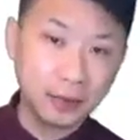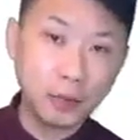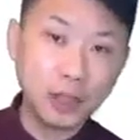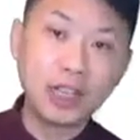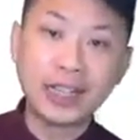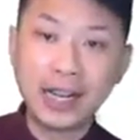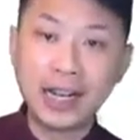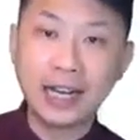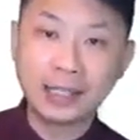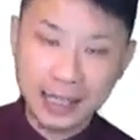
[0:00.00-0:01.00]
which
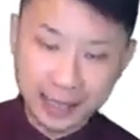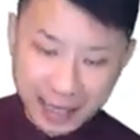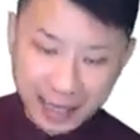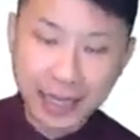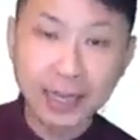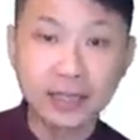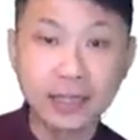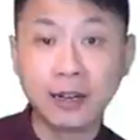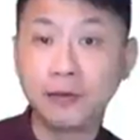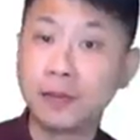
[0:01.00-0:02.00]
accounts and the accounts
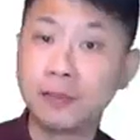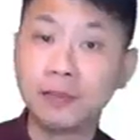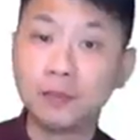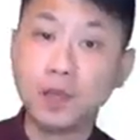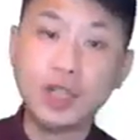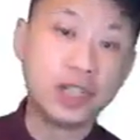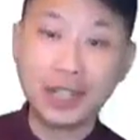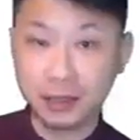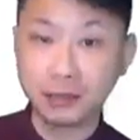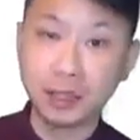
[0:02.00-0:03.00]
they are from which
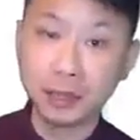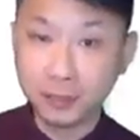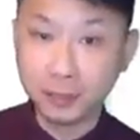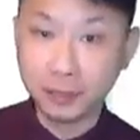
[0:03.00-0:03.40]
customer.